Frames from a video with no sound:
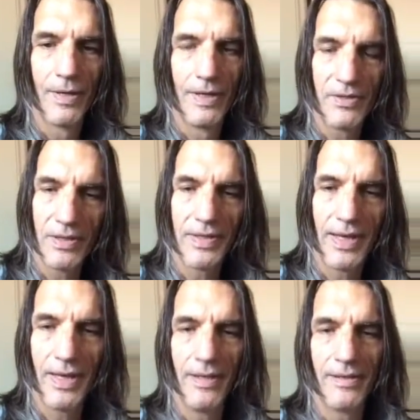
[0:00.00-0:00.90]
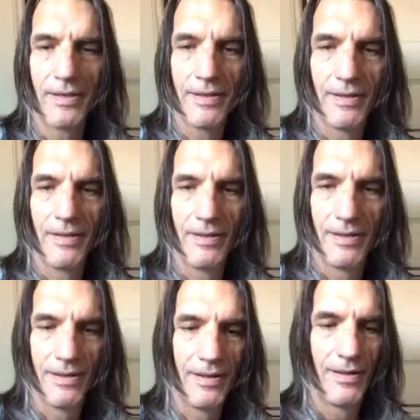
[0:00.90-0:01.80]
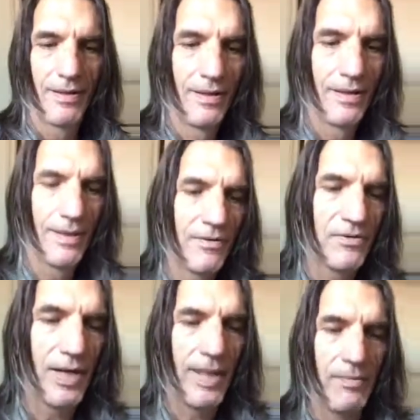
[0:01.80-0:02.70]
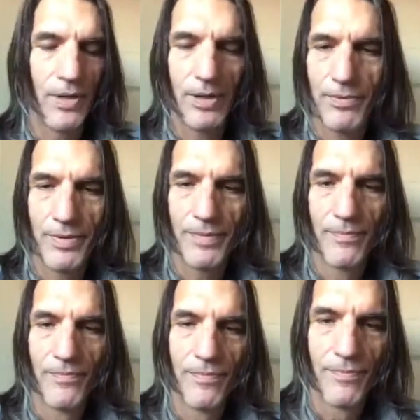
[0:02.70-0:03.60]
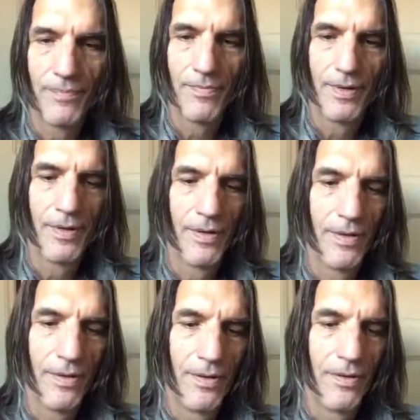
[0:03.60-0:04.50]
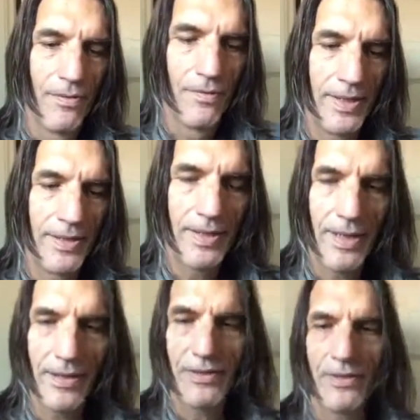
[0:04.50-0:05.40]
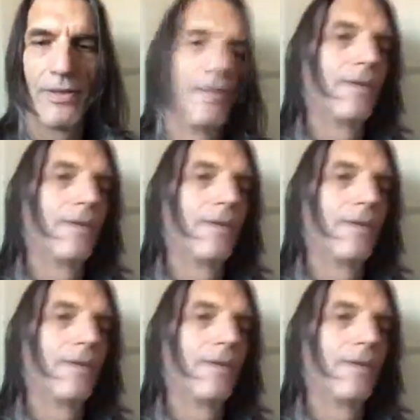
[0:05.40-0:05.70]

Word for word: until the end of time, brethren. When he takes